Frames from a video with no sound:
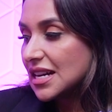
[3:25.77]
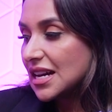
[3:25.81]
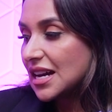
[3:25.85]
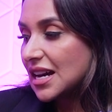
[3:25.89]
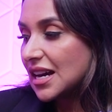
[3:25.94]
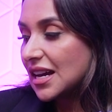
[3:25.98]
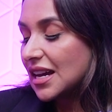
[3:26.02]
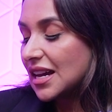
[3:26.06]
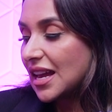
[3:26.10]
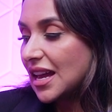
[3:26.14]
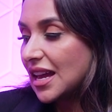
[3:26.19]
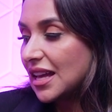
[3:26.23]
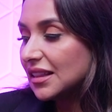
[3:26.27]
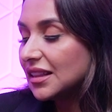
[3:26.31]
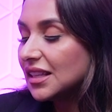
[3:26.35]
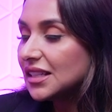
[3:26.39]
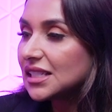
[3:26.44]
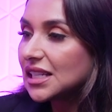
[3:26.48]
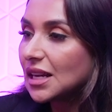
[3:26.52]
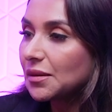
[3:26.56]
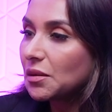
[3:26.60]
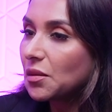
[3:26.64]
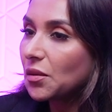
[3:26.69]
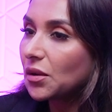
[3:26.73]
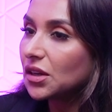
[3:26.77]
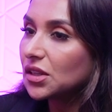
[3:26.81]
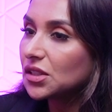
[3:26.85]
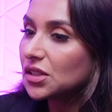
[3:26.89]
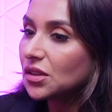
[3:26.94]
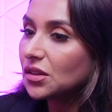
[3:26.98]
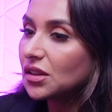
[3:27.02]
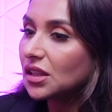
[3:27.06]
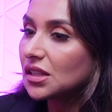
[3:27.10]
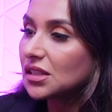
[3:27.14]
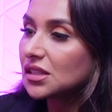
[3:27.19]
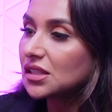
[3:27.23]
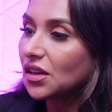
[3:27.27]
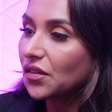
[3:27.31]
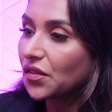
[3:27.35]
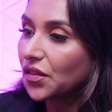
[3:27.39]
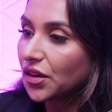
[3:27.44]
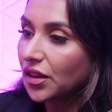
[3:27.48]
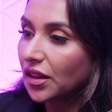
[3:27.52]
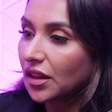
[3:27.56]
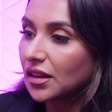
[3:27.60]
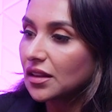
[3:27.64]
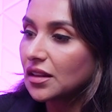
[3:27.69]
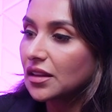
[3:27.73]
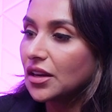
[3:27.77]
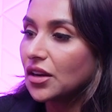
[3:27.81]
And this time we wanted to do things differently.